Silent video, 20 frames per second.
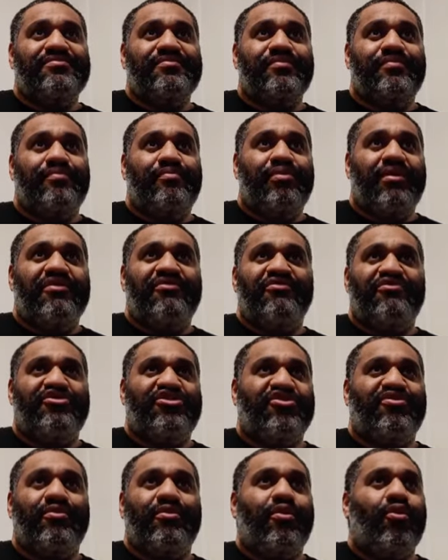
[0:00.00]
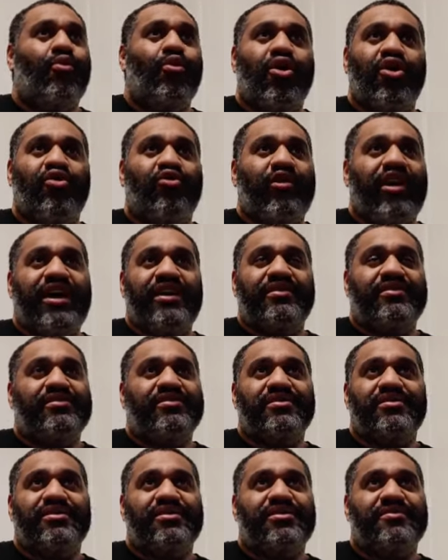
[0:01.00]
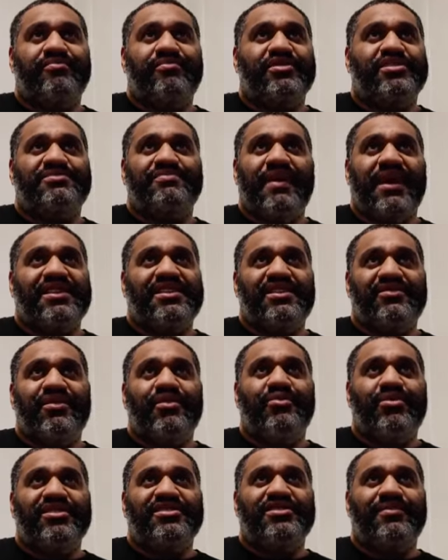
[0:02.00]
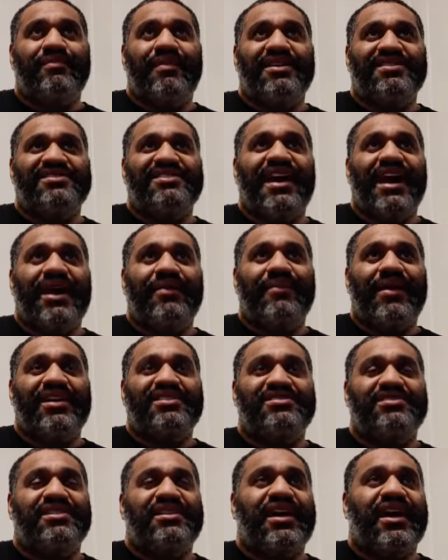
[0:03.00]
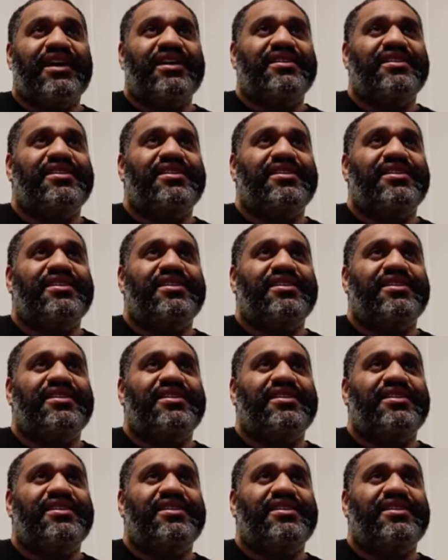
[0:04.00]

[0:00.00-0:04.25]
But just from a work rate perspective, it was the best tag match of the night.